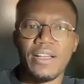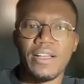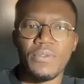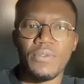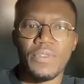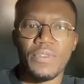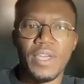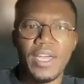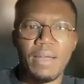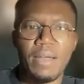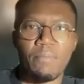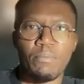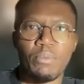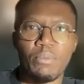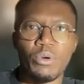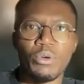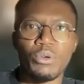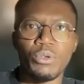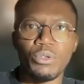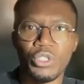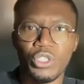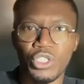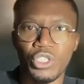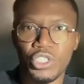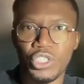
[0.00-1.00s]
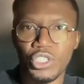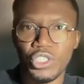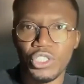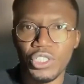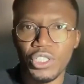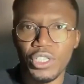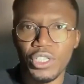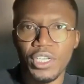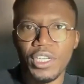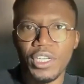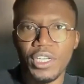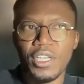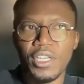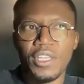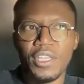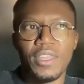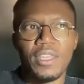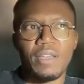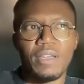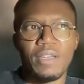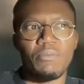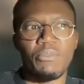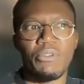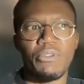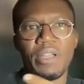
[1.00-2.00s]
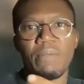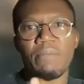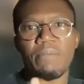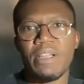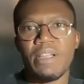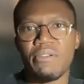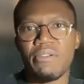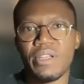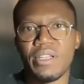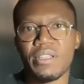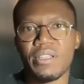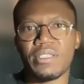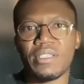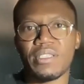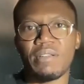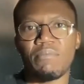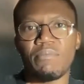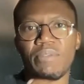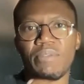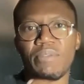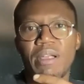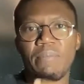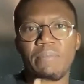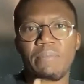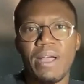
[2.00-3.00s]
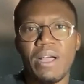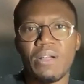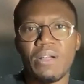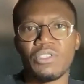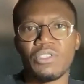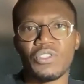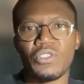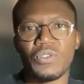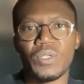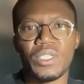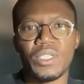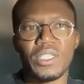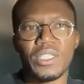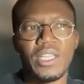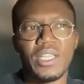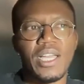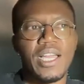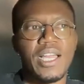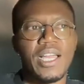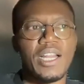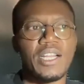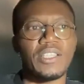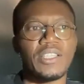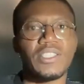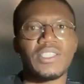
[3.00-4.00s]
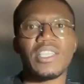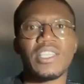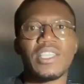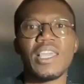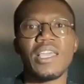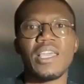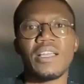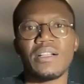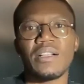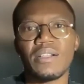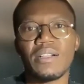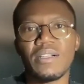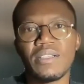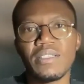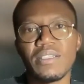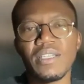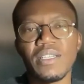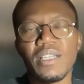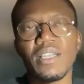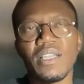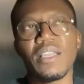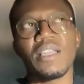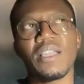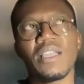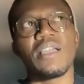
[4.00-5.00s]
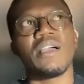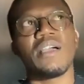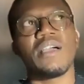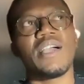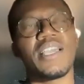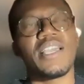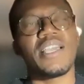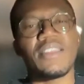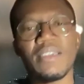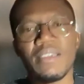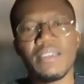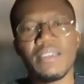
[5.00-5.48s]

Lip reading: now that push that break barriers, that break boundaries, that scale. I